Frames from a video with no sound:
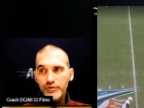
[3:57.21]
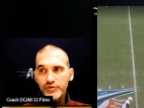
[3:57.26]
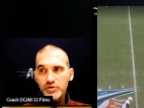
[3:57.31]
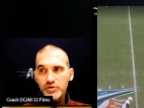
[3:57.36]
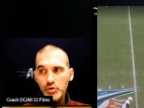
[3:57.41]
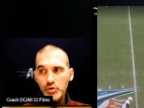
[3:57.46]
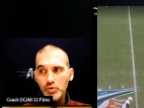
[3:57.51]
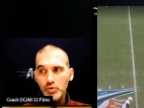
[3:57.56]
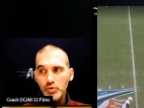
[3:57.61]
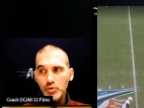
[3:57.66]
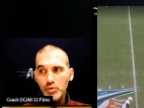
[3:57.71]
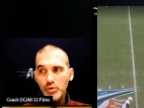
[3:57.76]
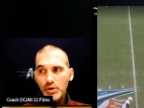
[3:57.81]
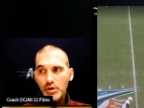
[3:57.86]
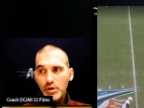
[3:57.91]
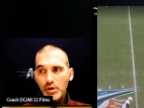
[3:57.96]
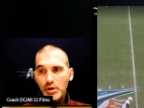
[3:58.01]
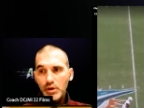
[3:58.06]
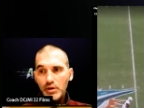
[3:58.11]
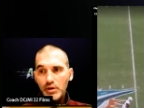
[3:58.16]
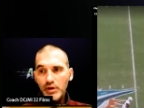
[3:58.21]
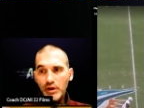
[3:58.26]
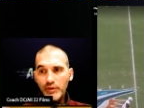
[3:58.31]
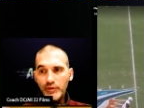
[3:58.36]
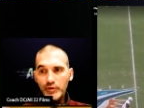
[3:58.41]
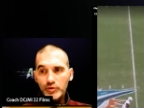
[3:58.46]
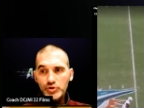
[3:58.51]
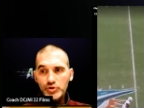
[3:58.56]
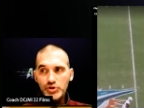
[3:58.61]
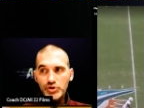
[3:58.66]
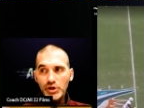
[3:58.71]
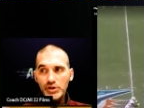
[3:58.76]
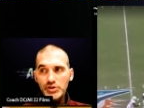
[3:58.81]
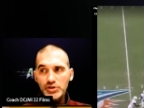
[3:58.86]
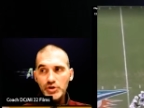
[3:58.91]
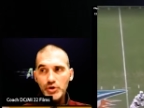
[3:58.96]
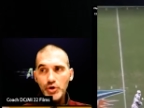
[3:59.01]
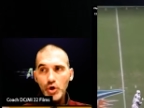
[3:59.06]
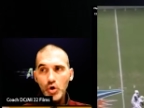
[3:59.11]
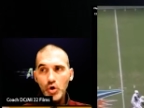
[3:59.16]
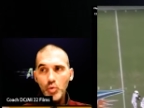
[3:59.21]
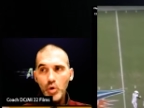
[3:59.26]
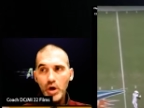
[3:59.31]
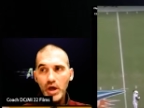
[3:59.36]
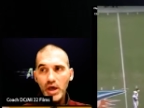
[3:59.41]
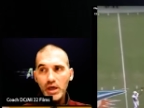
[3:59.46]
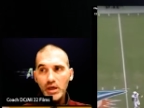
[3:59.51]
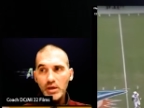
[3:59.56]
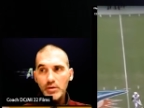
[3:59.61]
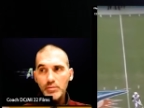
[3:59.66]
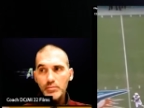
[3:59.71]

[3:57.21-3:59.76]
2, then there's just no way